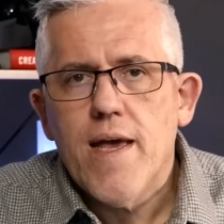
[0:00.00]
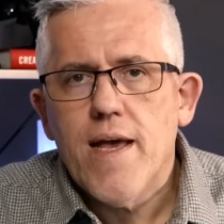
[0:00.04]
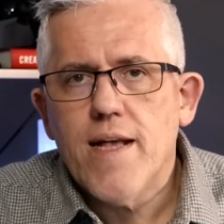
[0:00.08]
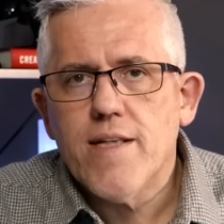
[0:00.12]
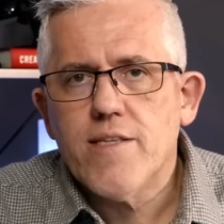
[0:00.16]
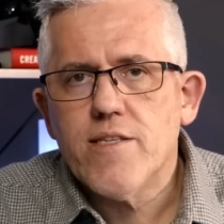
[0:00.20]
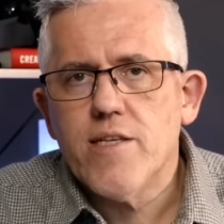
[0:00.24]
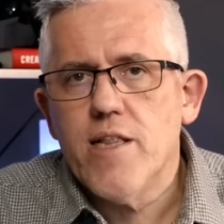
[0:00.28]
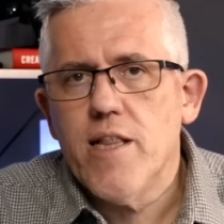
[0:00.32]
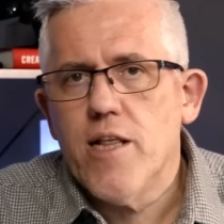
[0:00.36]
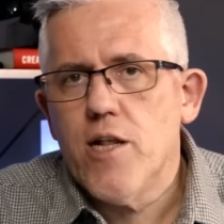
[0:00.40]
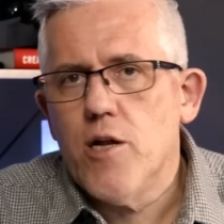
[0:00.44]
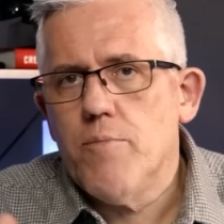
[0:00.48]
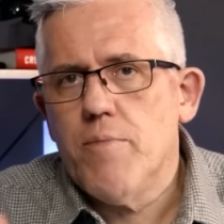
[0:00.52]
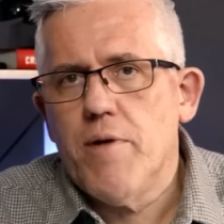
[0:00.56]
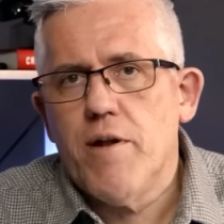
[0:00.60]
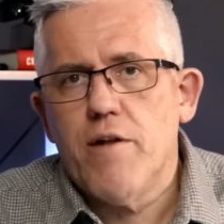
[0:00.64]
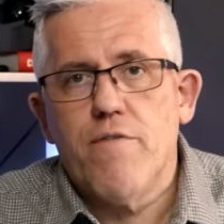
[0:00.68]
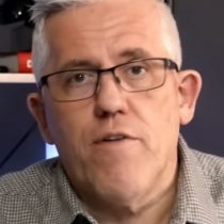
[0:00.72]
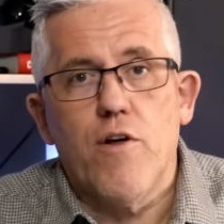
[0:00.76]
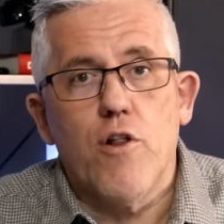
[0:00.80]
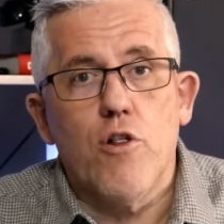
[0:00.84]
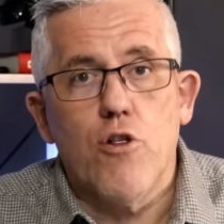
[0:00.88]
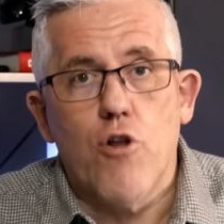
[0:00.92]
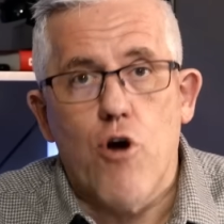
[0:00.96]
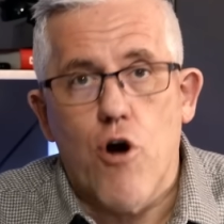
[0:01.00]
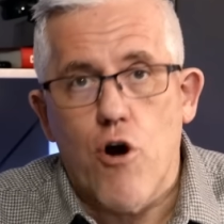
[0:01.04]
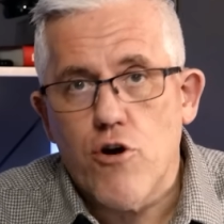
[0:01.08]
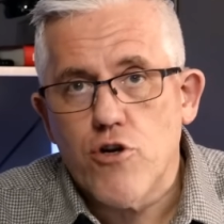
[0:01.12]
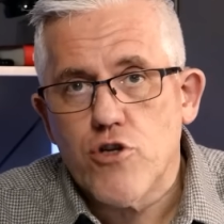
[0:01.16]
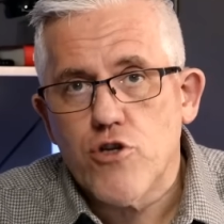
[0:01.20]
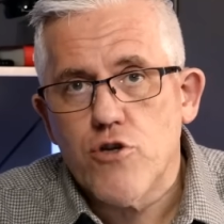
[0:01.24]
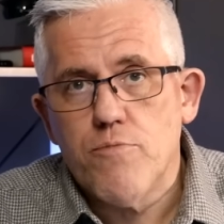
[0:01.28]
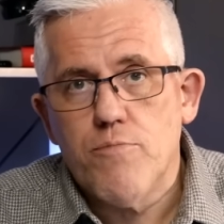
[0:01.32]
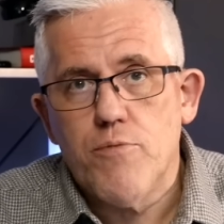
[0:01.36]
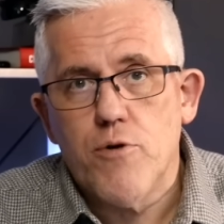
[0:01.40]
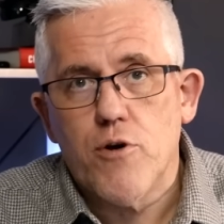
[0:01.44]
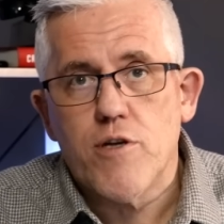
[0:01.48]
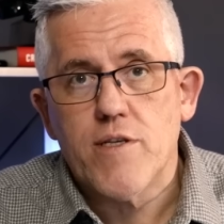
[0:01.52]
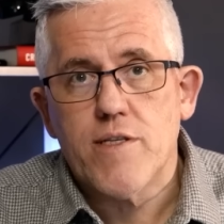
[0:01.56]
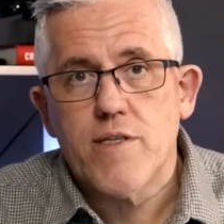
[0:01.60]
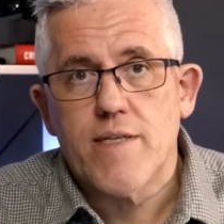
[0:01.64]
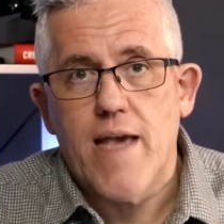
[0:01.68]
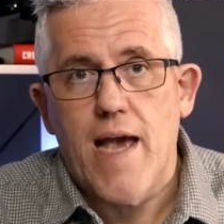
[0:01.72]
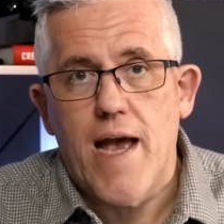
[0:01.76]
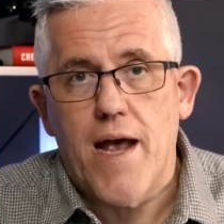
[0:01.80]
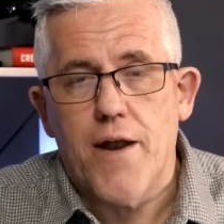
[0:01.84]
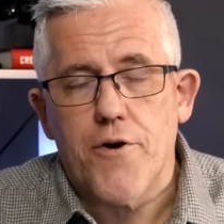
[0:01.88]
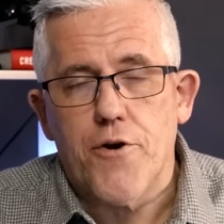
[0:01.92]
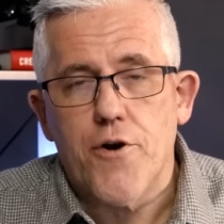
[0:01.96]
It's a little bit of a larger book
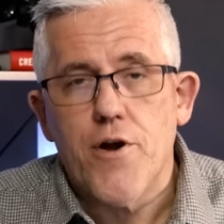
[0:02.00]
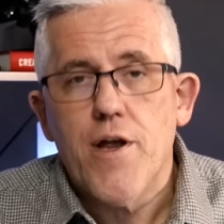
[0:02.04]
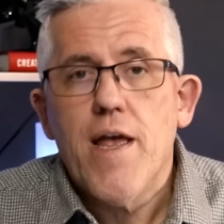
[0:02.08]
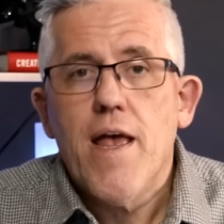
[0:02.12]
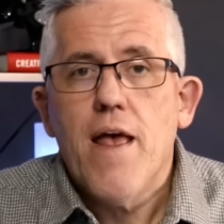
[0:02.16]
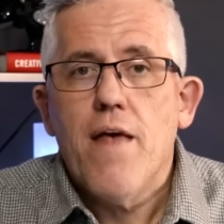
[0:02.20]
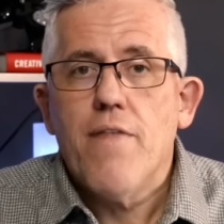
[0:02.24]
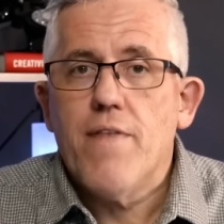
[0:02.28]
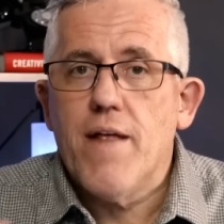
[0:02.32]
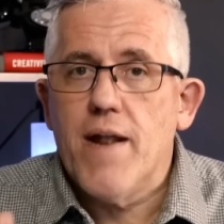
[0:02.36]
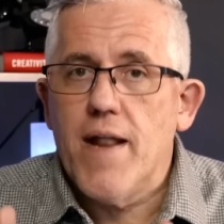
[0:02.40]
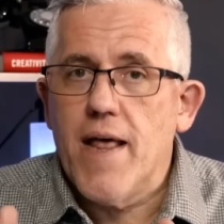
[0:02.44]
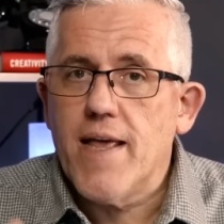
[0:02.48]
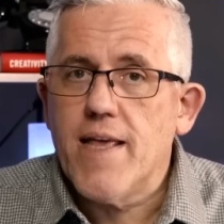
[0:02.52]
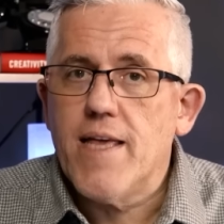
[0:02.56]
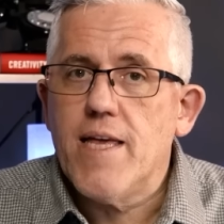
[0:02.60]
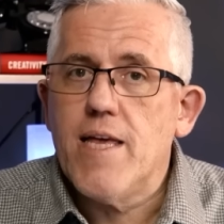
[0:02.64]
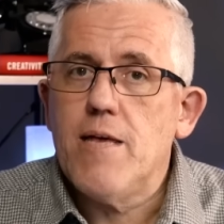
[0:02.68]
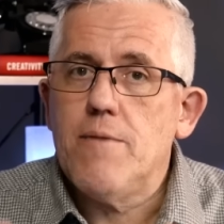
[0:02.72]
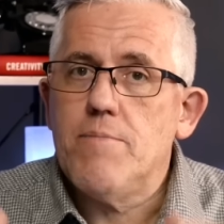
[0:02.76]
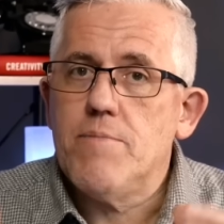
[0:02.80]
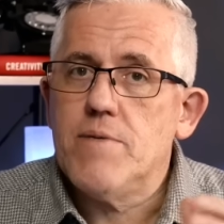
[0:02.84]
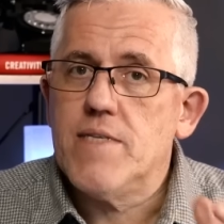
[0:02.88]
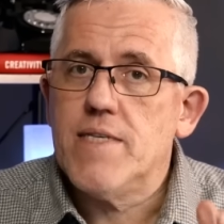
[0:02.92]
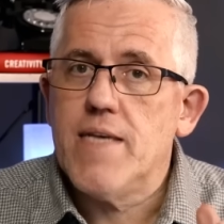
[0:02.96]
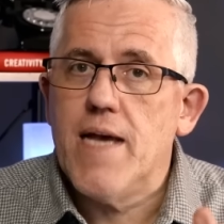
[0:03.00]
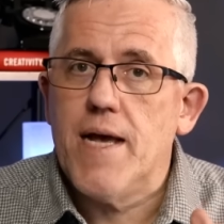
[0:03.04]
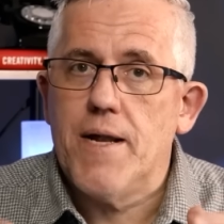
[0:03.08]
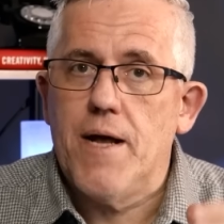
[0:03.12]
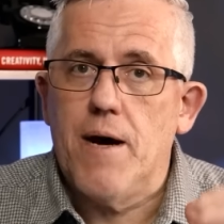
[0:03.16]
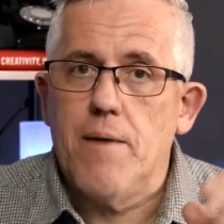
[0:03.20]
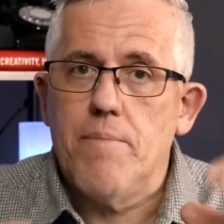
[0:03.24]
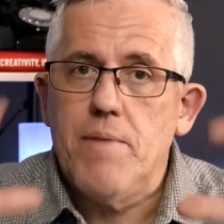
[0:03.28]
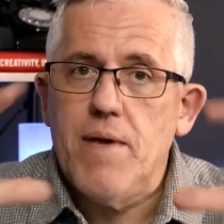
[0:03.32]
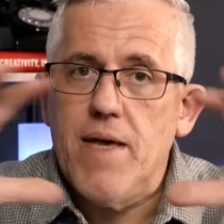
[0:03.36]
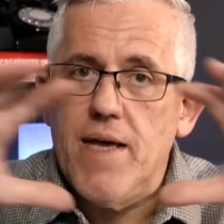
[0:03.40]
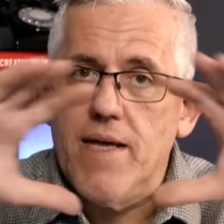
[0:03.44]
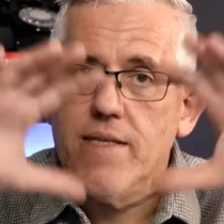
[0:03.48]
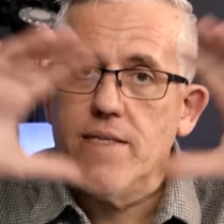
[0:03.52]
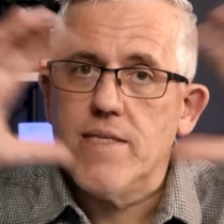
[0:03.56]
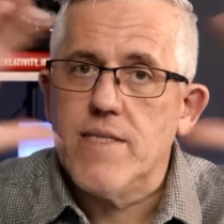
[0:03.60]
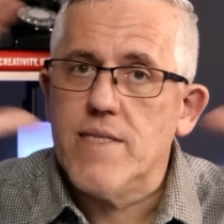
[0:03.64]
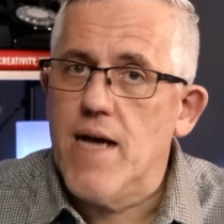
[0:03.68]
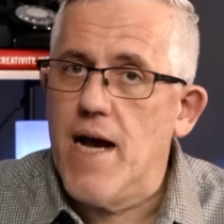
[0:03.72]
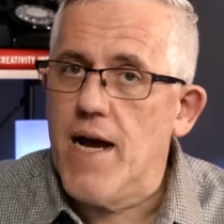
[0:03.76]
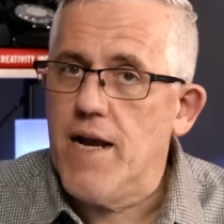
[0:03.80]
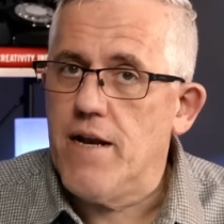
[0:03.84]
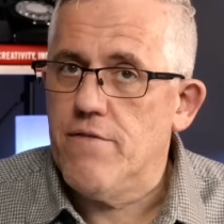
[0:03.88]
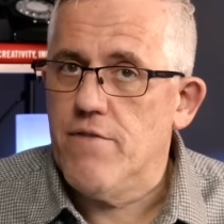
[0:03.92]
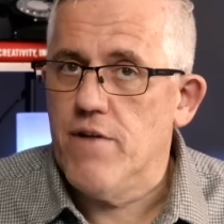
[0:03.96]
scanner that I keep set up
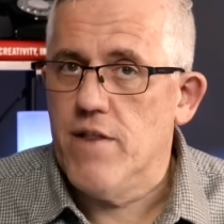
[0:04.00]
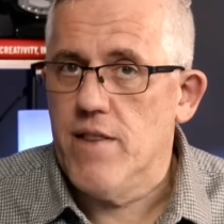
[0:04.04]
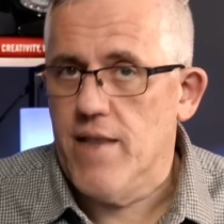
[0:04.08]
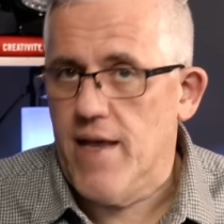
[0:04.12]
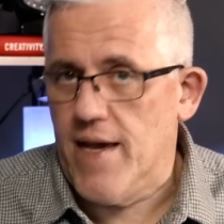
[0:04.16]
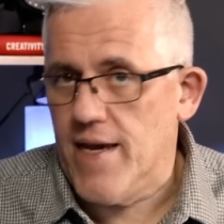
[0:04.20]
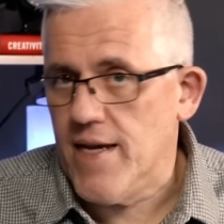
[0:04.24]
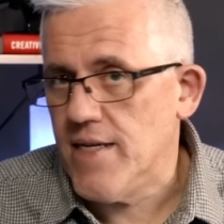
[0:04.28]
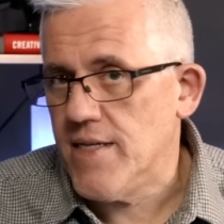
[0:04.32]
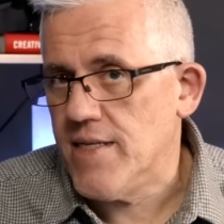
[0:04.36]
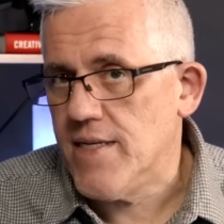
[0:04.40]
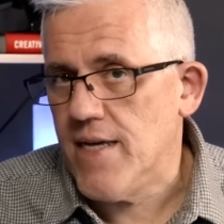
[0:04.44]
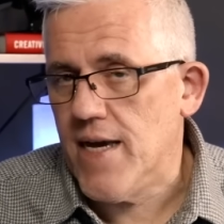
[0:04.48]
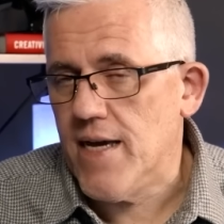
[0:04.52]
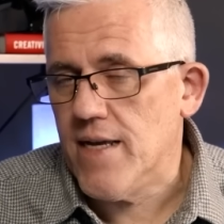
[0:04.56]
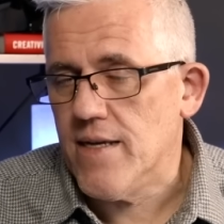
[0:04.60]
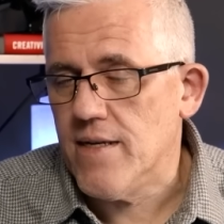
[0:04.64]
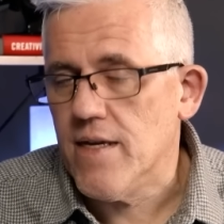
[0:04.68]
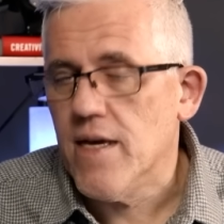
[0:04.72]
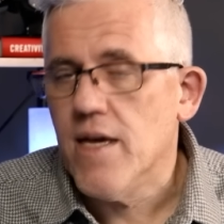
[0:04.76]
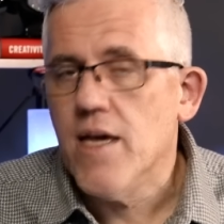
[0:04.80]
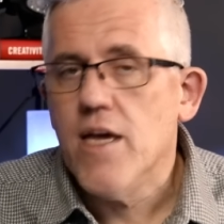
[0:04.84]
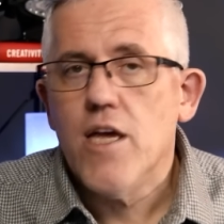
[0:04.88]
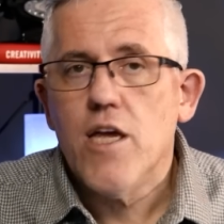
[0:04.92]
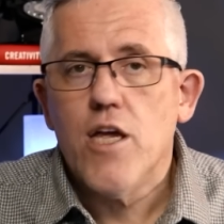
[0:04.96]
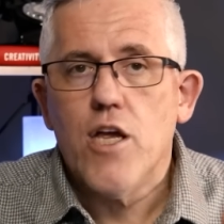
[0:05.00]
inside of a light tent